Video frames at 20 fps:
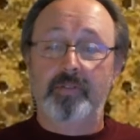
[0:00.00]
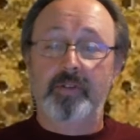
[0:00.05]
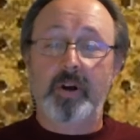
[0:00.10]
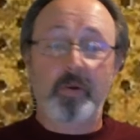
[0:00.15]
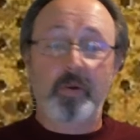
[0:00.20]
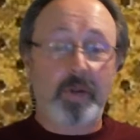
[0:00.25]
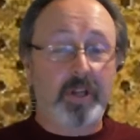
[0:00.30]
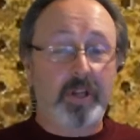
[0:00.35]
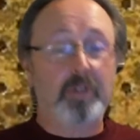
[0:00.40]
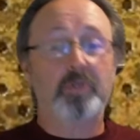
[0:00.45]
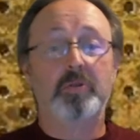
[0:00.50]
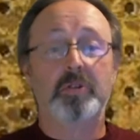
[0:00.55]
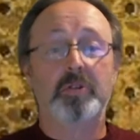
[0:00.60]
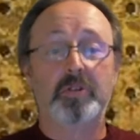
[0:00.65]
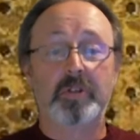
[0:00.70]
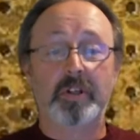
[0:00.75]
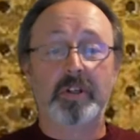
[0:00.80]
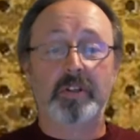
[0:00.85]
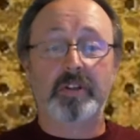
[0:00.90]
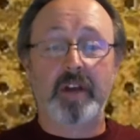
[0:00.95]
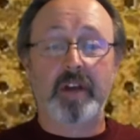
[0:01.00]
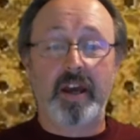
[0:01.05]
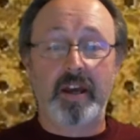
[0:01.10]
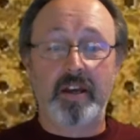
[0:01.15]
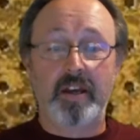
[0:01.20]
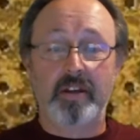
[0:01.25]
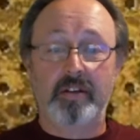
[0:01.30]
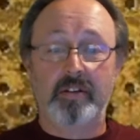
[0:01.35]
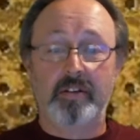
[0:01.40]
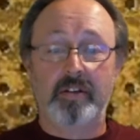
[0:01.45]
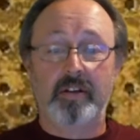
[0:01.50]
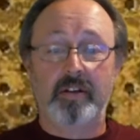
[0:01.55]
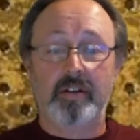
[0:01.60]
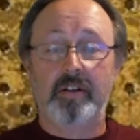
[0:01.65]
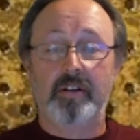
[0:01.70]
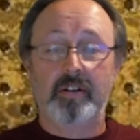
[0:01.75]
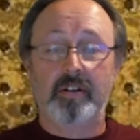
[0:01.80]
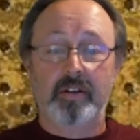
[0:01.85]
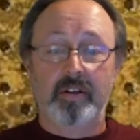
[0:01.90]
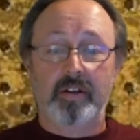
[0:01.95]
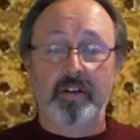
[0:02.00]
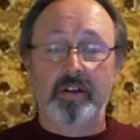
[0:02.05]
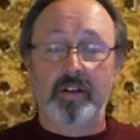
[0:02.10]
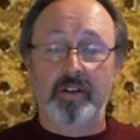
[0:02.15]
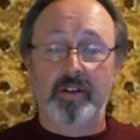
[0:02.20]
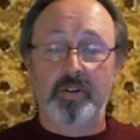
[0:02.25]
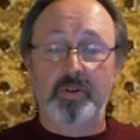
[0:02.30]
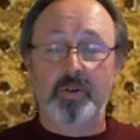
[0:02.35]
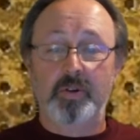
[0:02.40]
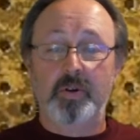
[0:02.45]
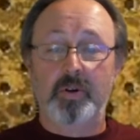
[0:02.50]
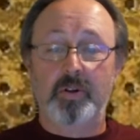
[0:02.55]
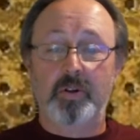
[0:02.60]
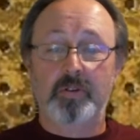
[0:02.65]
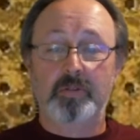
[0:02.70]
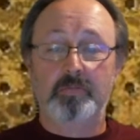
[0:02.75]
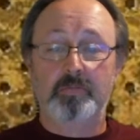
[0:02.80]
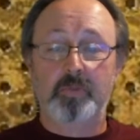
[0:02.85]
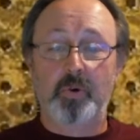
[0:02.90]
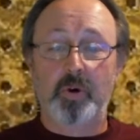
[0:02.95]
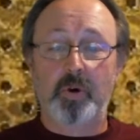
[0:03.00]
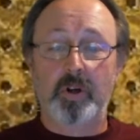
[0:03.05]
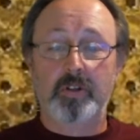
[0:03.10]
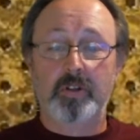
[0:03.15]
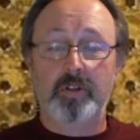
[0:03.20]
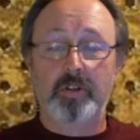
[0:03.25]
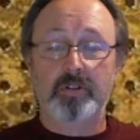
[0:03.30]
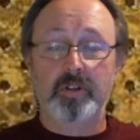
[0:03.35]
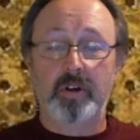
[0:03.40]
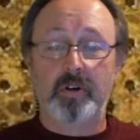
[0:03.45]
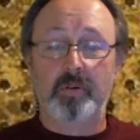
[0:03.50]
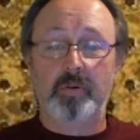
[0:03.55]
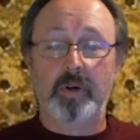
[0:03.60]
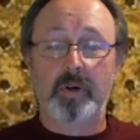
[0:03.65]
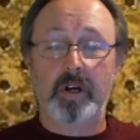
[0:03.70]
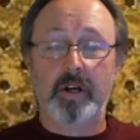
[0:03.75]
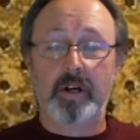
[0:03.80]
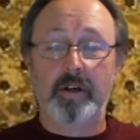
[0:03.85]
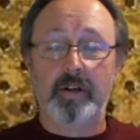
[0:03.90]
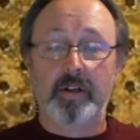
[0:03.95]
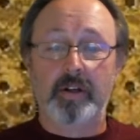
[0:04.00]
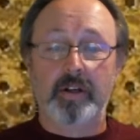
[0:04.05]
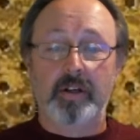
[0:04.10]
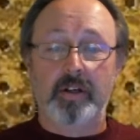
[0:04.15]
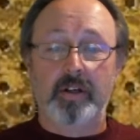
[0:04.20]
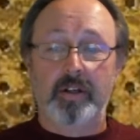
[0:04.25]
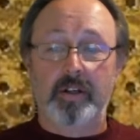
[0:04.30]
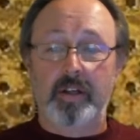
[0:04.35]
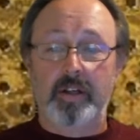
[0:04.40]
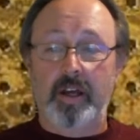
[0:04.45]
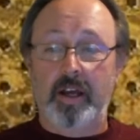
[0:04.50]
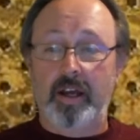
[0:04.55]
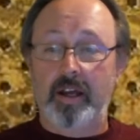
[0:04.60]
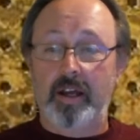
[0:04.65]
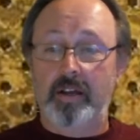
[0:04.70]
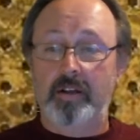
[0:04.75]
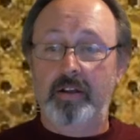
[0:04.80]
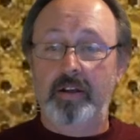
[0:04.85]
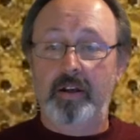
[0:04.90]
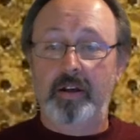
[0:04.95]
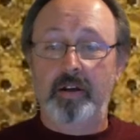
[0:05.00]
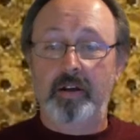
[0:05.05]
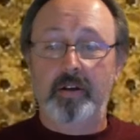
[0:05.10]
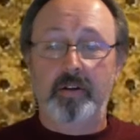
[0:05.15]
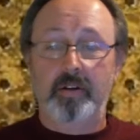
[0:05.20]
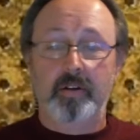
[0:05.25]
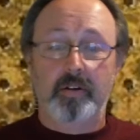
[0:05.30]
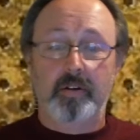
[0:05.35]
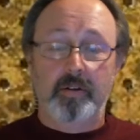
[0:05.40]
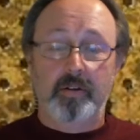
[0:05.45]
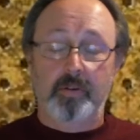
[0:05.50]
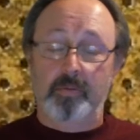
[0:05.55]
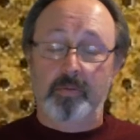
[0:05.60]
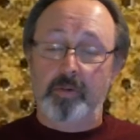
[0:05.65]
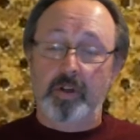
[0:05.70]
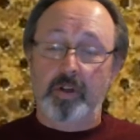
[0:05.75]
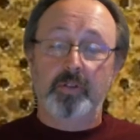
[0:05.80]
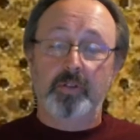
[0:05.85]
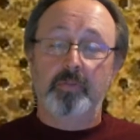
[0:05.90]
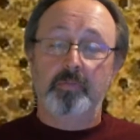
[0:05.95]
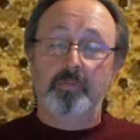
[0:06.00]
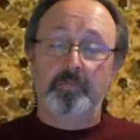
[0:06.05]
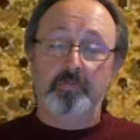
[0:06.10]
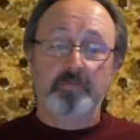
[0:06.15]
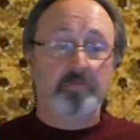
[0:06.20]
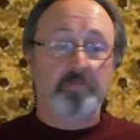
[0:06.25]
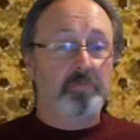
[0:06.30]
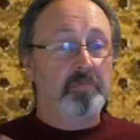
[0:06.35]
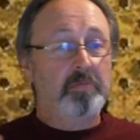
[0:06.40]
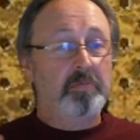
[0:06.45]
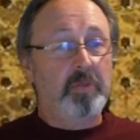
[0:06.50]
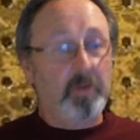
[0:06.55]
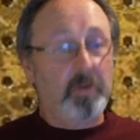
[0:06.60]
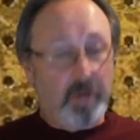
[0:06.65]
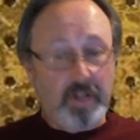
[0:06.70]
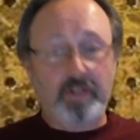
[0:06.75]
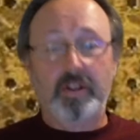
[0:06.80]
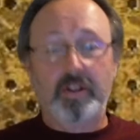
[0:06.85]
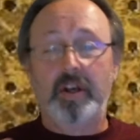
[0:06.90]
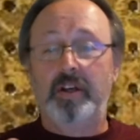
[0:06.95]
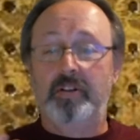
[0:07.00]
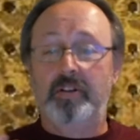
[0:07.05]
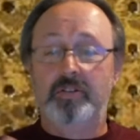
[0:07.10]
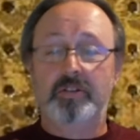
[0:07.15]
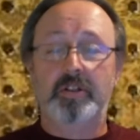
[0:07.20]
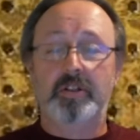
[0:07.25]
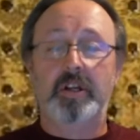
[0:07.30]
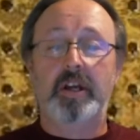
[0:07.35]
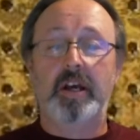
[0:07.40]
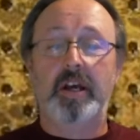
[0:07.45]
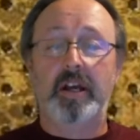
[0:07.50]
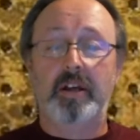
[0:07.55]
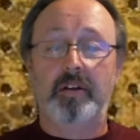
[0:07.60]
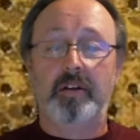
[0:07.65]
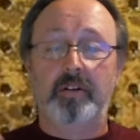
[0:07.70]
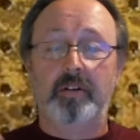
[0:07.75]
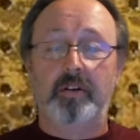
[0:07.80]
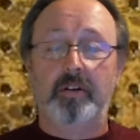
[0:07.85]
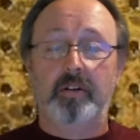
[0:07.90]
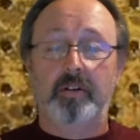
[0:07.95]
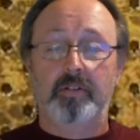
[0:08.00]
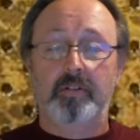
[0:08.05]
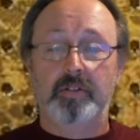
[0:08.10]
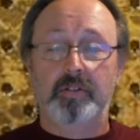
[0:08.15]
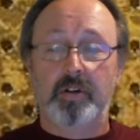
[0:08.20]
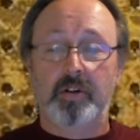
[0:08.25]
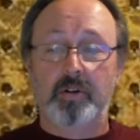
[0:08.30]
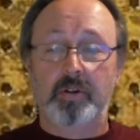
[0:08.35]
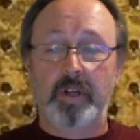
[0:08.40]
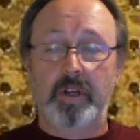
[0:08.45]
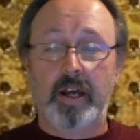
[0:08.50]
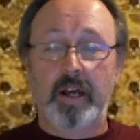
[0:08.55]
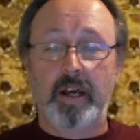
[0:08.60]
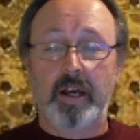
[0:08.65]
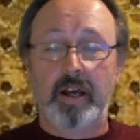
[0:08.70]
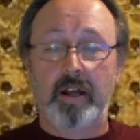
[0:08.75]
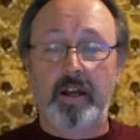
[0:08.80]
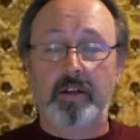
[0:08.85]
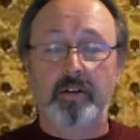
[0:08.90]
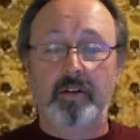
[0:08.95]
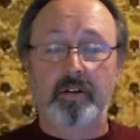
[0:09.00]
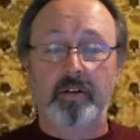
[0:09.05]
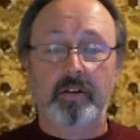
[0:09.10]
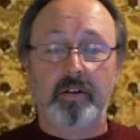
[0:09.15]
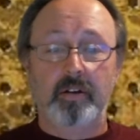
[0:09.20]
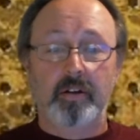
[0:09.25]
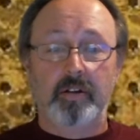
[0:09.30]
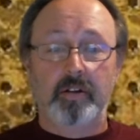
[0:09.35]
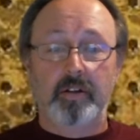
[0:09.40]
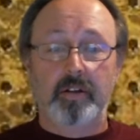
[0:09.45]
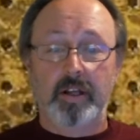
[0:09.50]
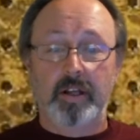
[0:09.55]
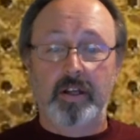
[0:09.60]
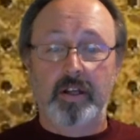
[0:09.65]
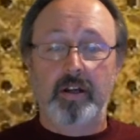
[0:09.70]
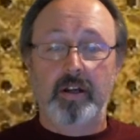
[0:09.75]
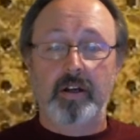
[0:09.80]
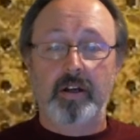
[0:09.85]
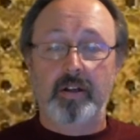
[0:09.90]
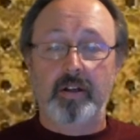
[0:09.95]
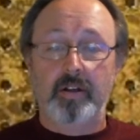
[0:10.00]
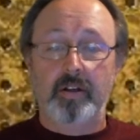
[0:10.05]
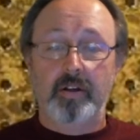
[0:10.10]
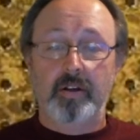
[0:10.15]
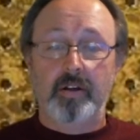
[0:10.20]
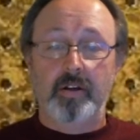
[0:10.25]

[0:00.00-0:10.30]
very interesting day in New York sports. So, you had, well, three things today. So, you had the